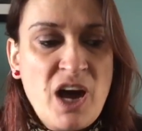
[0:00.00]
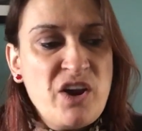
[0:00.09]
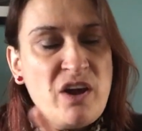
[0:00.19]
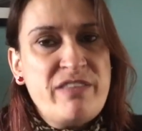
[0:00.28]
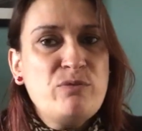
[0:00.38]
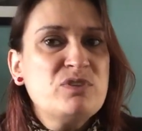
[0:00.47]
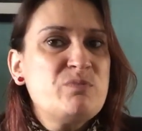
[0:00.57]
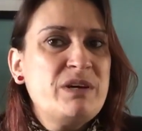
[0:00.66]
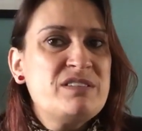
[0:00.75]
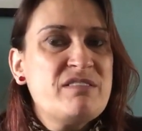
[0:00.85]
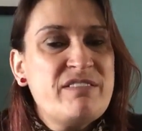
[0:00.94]
And I thought to
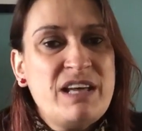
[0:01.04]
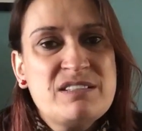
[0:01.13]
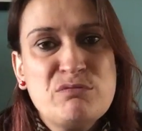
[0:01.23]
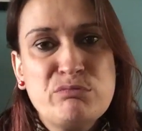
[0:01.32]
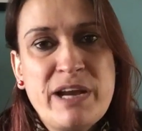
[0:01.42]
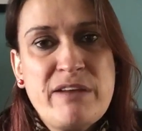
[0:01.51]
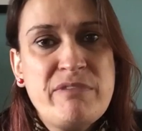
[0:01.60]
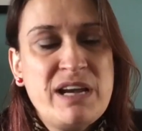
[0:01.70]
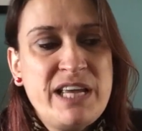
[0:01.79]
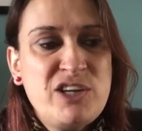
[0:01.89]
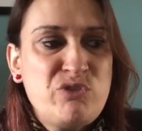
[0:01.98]
myself, that's a really,
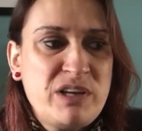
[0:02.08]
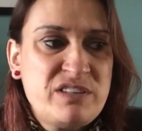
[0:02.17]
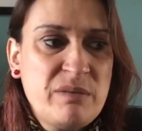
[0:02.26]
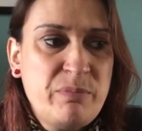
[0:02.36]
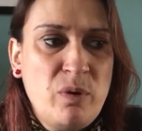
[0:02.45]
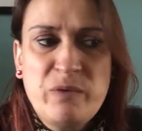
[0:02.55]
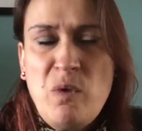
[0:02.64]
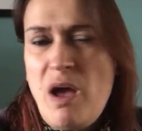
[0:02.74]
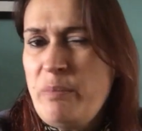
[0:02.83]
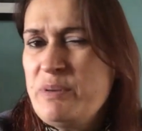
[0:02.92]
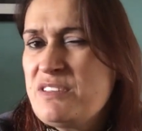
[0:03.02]
really interesting point.
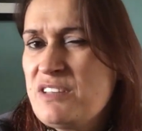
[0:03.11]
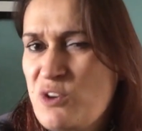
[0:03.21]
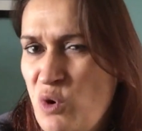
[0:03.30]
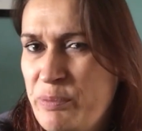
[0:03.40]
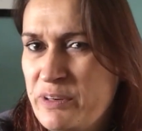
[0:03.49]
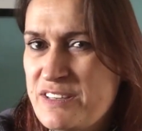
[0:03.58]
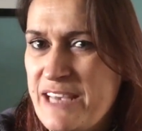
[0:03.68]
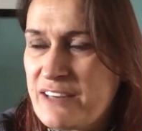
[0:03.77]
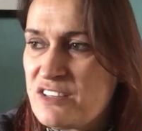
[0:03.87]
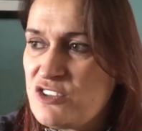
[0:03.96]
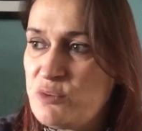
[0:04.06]
What happens in the corporate
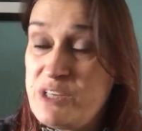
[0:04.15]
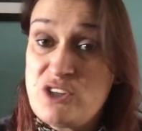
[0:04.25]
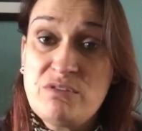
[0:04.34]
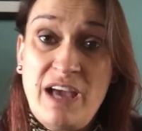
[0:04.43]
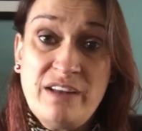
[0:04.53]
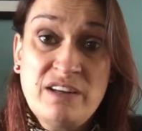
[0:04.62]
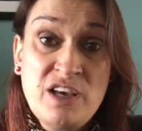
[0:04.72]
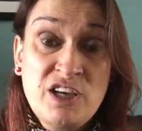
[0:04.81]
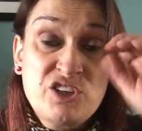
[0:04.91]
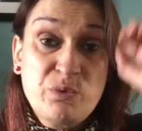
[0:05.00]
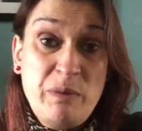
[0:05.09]
sector? Do we do that?
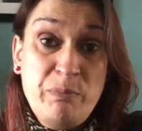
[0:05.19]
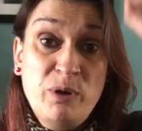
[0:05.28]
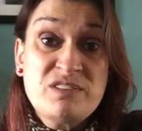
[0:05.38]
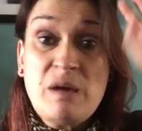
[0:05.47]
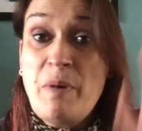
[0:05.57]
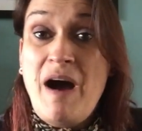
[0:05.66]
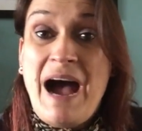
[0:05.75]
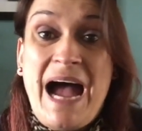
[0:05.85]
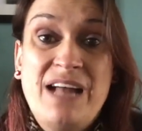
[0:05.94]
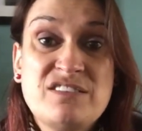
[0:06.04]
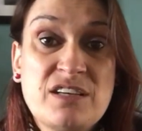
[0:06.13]
Do we put up our
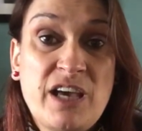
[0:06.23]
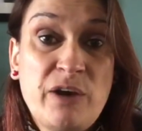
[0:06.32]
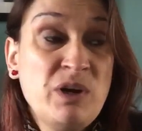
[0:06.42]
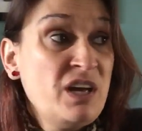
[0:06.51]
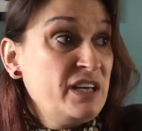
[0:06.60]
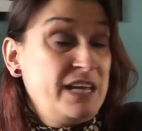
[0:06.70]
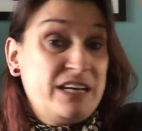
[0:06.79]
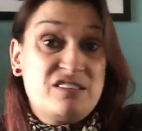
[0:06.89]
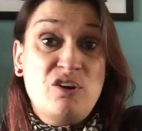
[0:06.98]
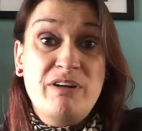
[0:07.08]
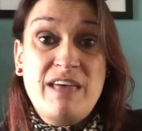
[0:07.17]
hands and go, yes,
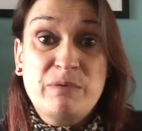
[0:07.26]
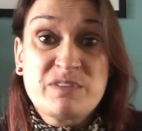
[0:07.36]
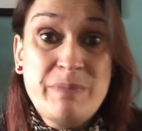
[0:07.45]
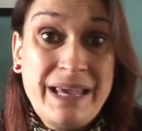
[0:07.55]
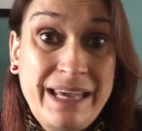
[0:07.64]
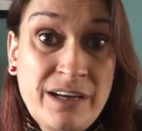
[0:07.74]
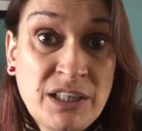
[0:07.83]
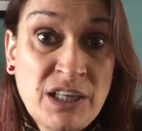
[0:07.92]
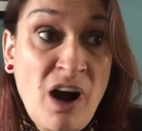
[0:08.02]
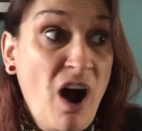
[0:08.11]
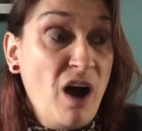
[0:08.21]
sorry, that was me.
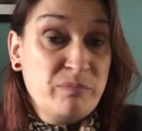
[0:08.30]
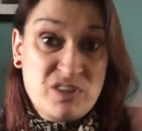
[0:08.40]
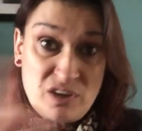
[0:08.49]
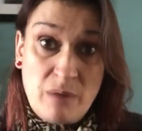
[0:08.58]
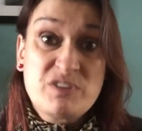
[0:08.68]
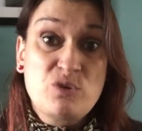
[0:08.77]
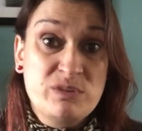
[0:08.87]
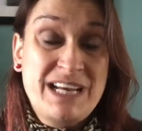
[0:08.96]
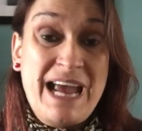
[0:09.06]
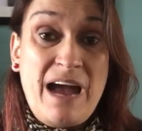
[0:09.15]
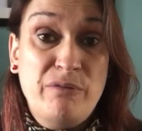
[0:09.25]
I'm
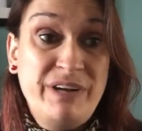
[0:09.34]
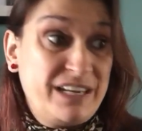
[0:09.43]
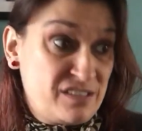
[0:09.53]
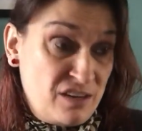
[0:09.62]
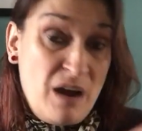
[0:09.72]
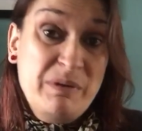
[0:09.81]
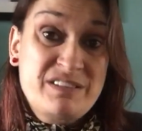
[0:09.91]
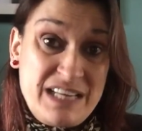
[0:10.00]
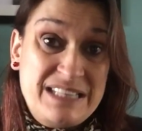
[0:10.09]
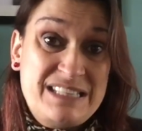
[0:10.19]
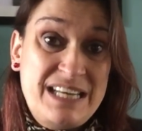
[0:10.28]
sorting it out next time.
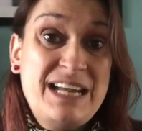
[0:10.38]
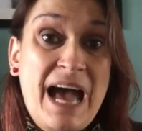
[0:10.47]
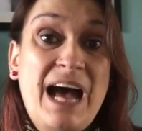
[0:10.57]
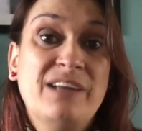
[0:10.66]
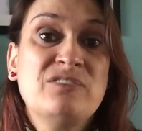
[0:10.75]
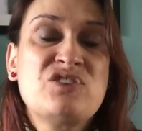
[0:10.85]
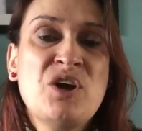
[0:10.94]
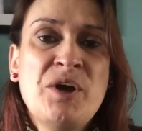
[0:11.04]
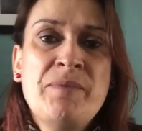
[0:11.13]
It's in hand.